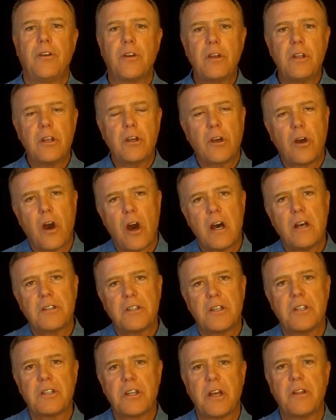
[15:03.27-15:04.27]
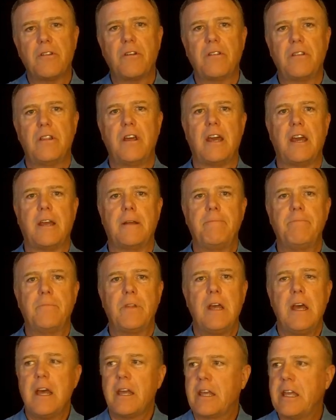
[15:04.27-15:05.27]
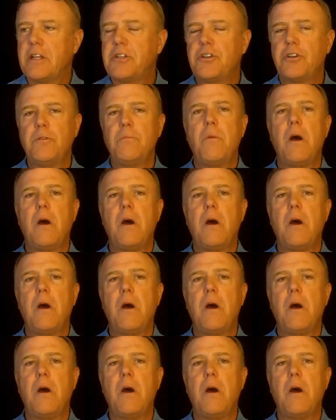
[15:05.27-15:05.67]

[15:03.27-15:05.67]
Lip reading: They're going to cause this other thing. Get